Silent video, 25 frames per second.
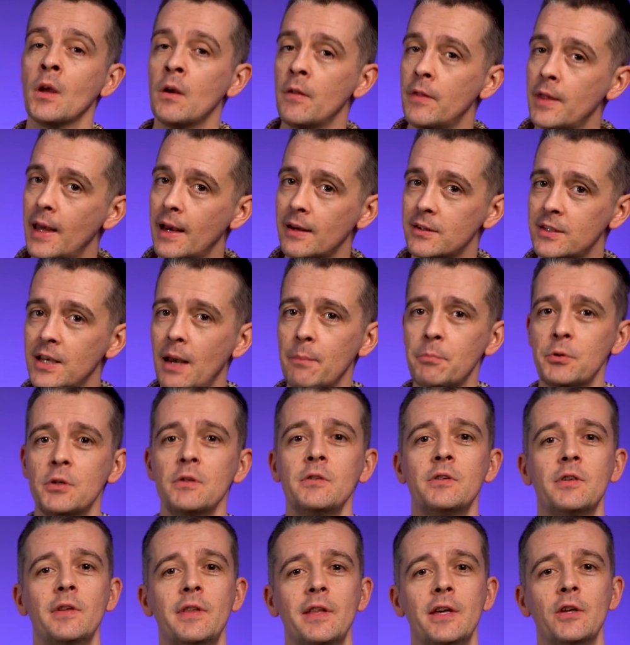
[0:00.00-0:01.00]
The exception
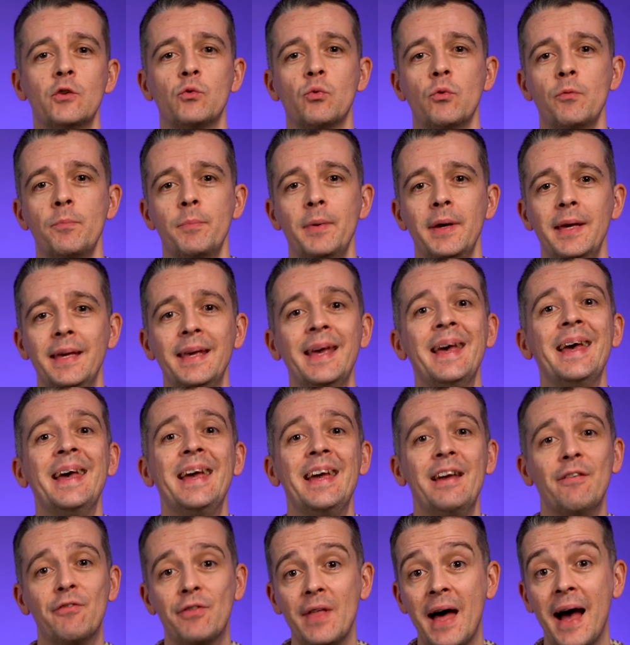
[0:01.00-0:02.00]
to this would be
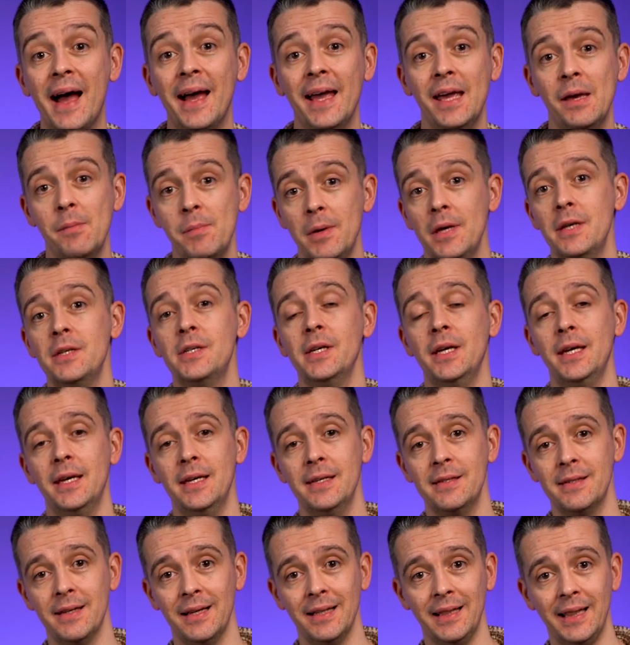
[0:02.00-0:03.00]
if that image
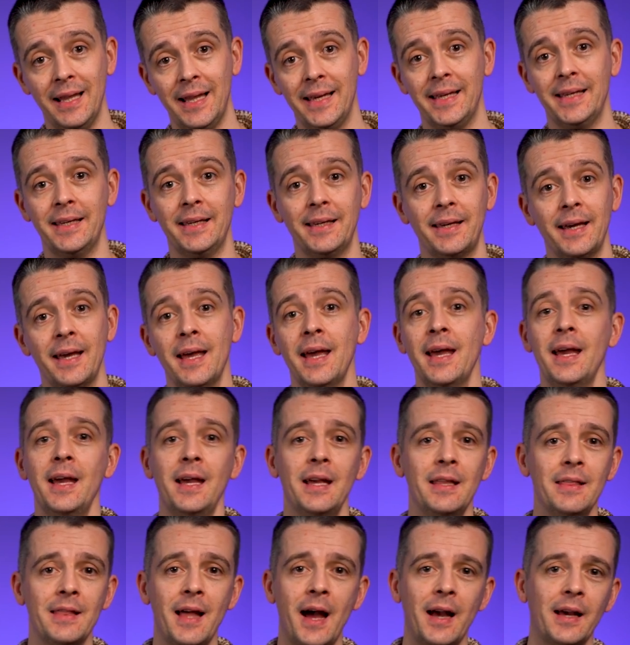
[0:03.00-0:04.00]
is a link.
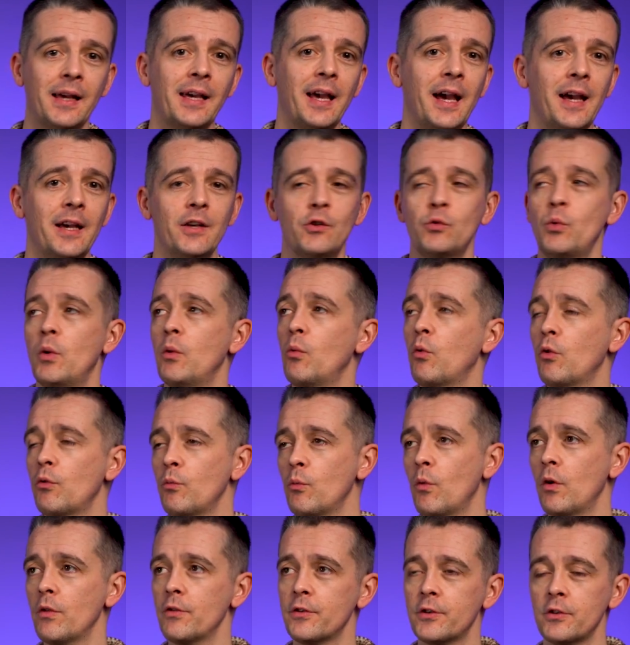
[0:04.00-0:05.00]
In that case, we wouldn't
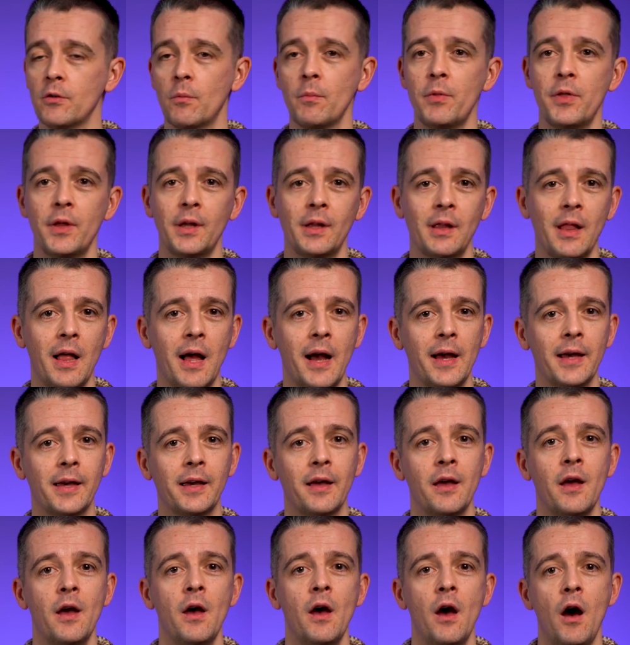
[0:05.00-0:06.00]
want something like
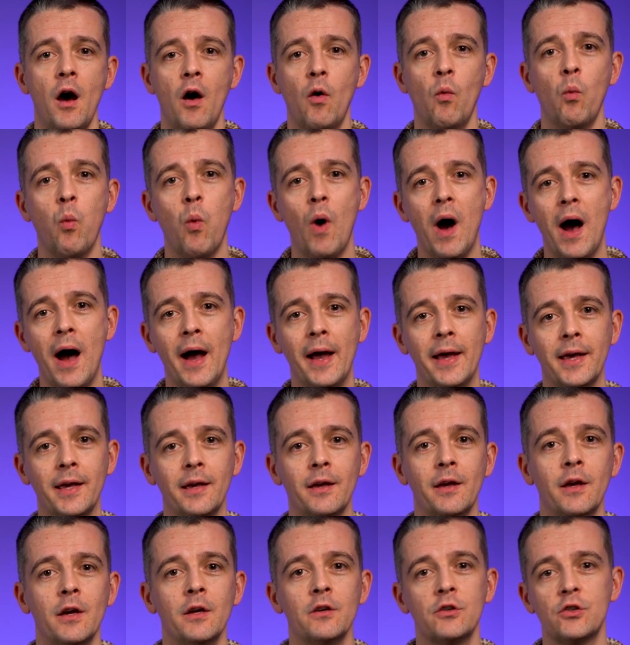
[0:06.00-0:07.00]
a white
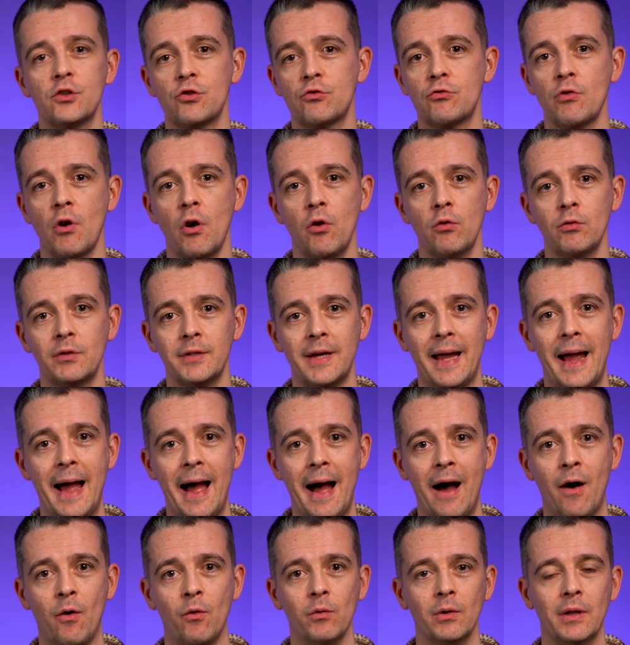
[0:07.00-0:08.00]
stroked
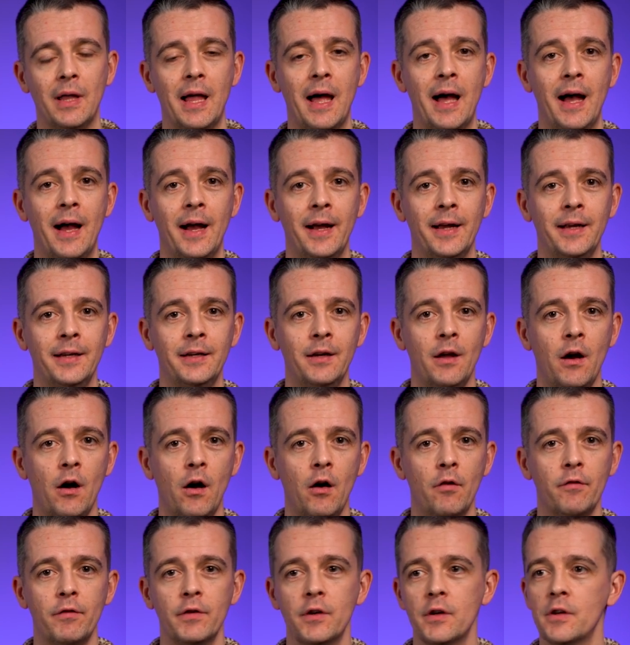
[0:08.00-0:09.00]
outline
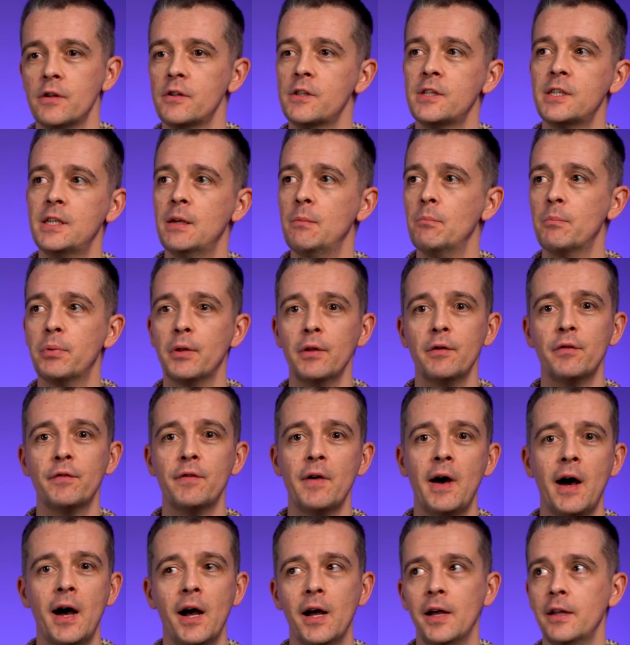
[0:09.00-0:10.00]
of a
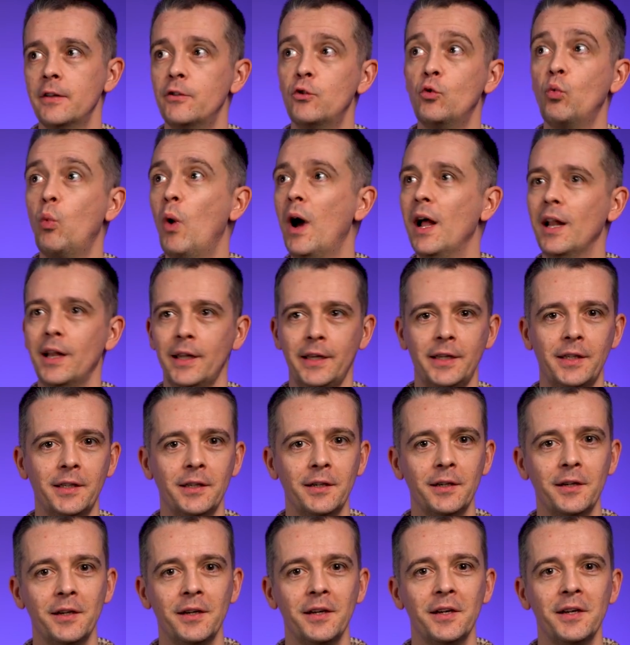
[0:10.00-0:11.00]
simplified dwelling.